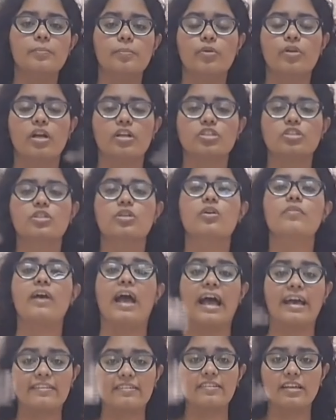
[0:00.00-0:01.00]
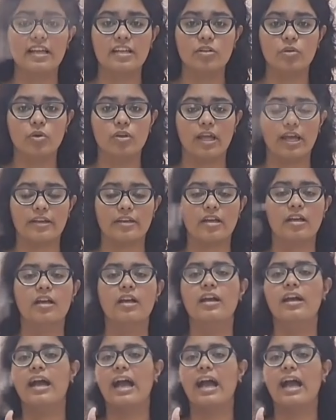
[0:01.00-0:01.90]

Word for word: production of acetylcholine.